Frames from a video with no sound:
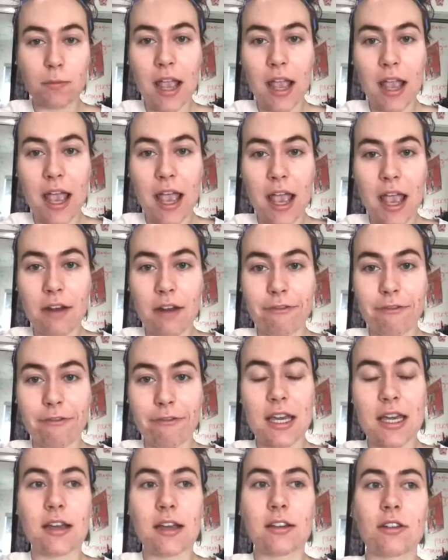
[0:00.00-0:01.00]
and
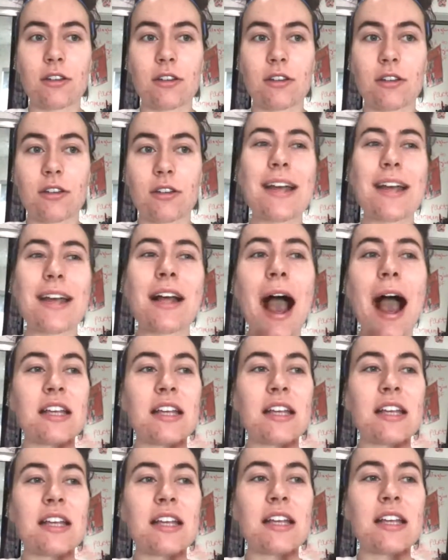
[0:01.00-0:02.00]
very, I
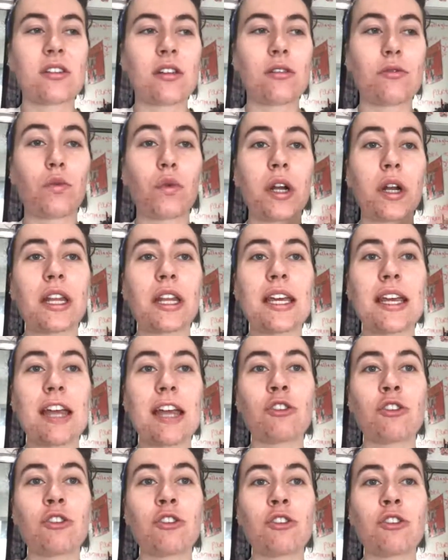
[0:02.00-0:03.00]
think just
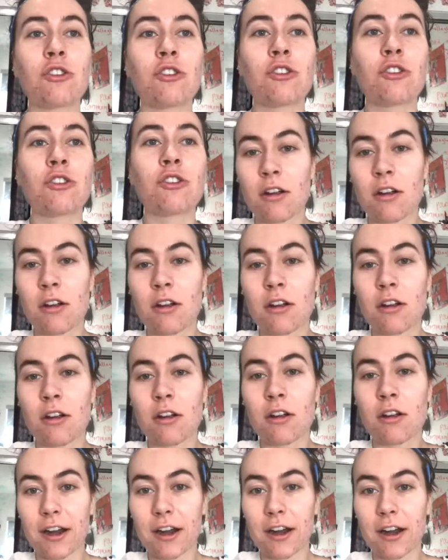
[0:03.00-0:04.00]
really enjoying your
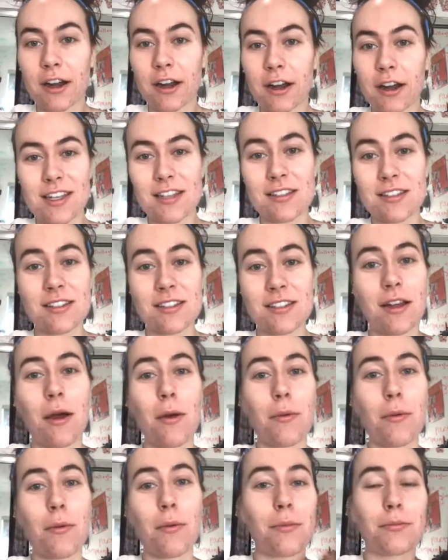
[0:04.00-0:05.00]
therapist is
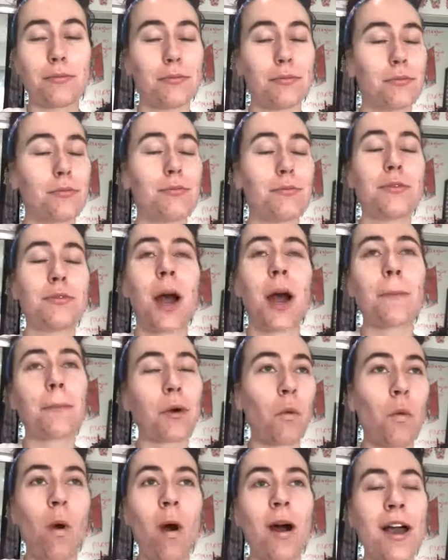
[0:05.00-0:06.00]
number
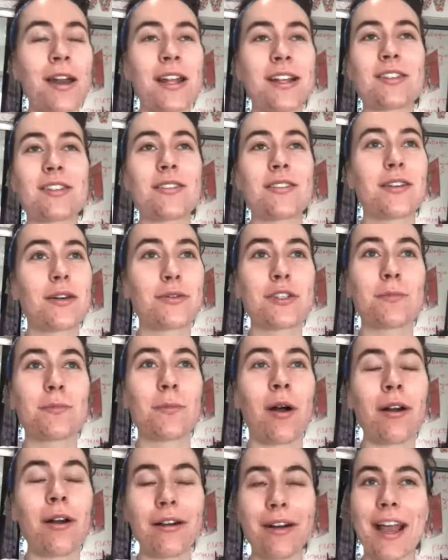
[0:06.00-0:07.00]
one. It's so
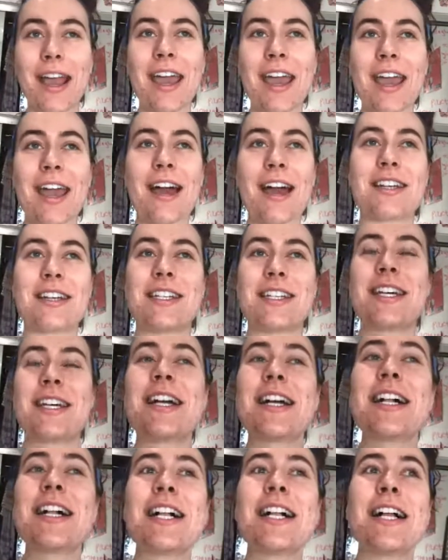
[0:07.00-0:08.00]
smart. And
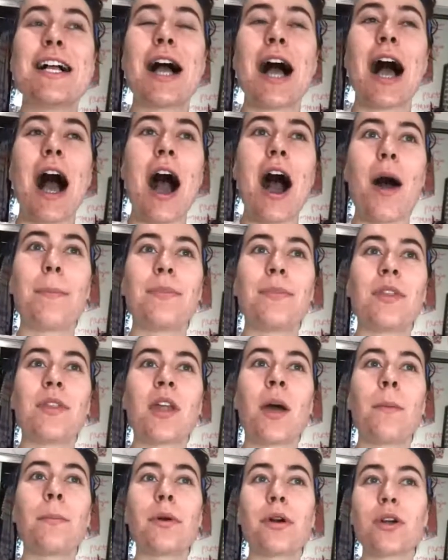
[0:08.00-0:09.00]
number
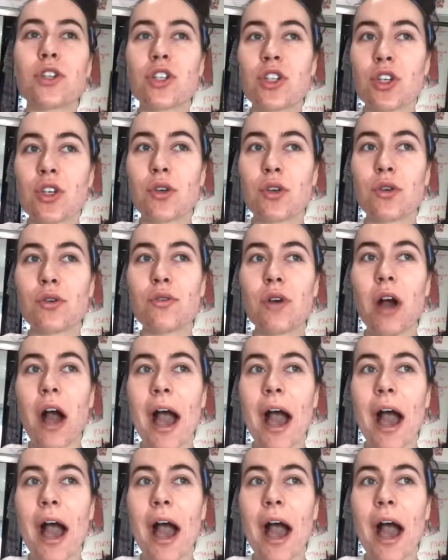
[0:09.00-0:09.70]
2, I